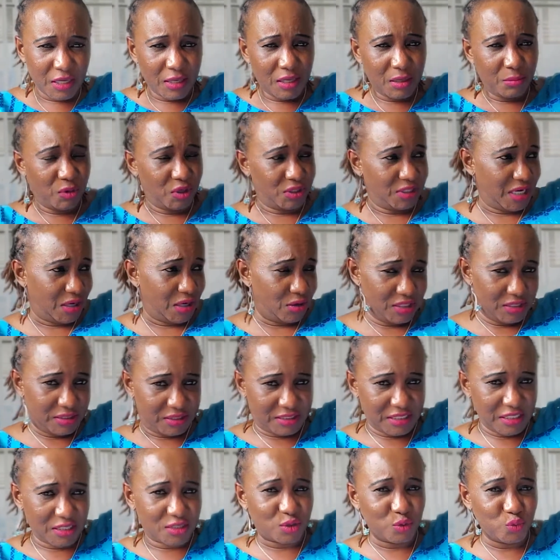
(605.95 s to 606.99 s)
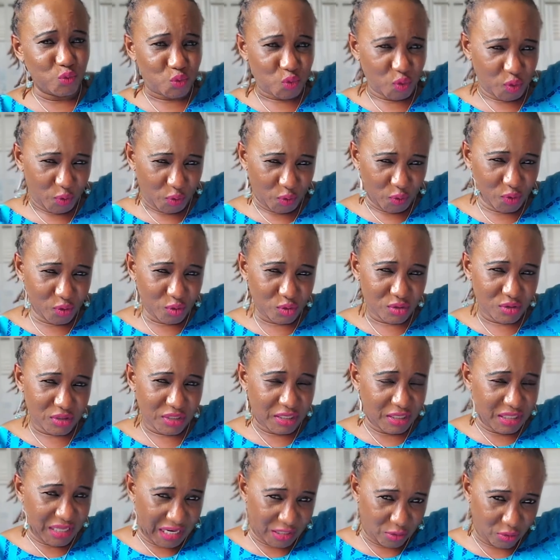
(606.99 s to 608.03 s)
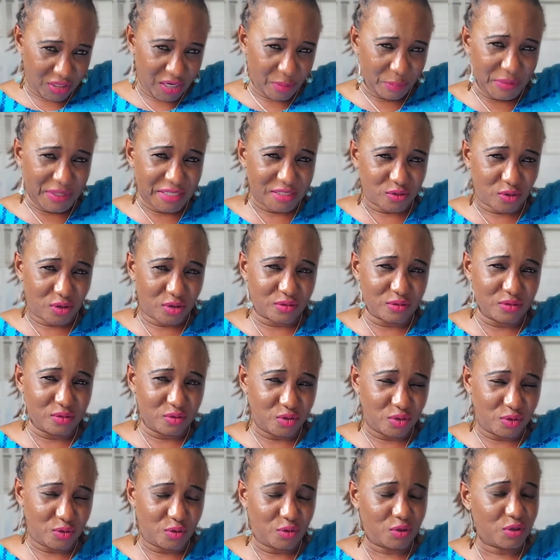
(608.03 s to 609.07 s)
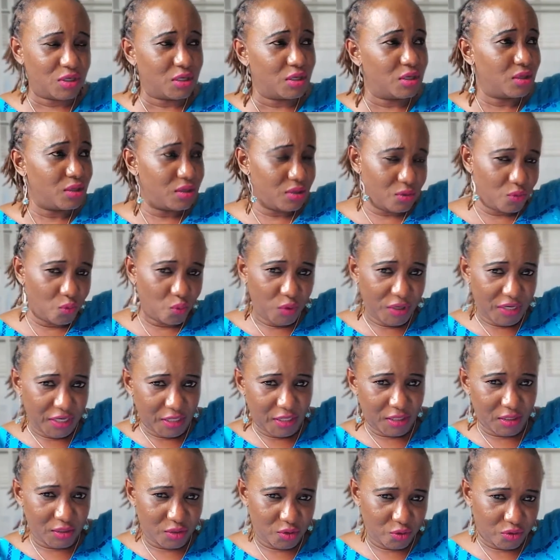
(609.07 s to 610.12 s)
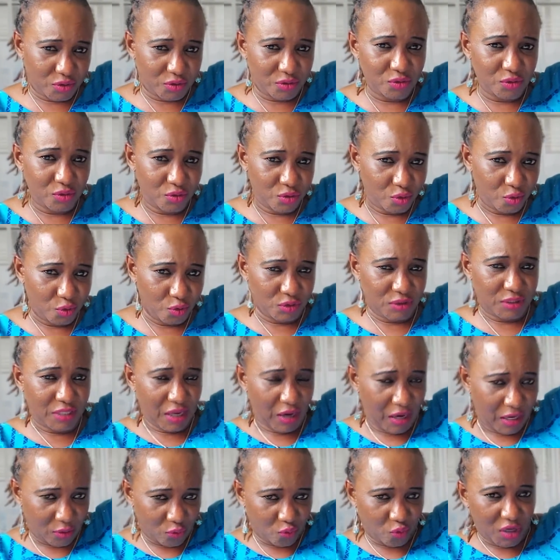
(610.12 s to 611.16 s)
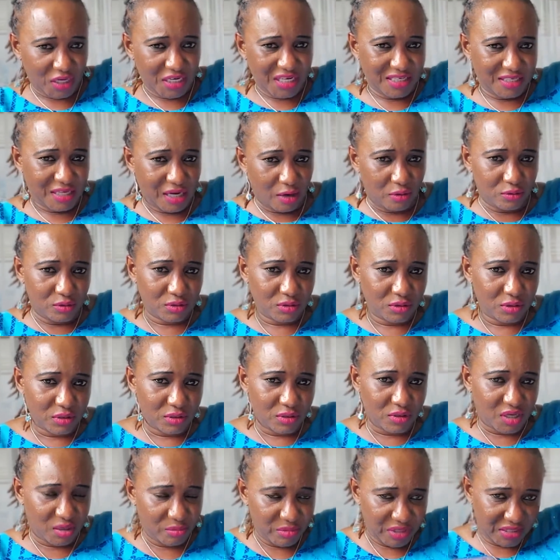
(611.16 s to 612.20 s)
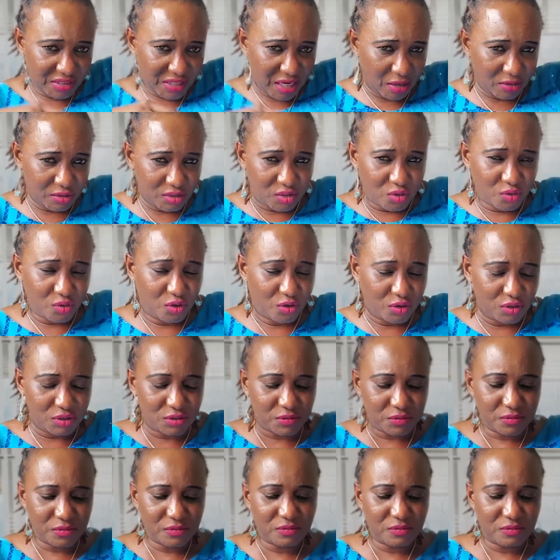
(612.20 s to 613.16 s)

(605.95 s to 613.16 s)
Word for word: But there is still Kuntolo, another place called Kuntolo, where, you, you know, they are running down, coming down to us.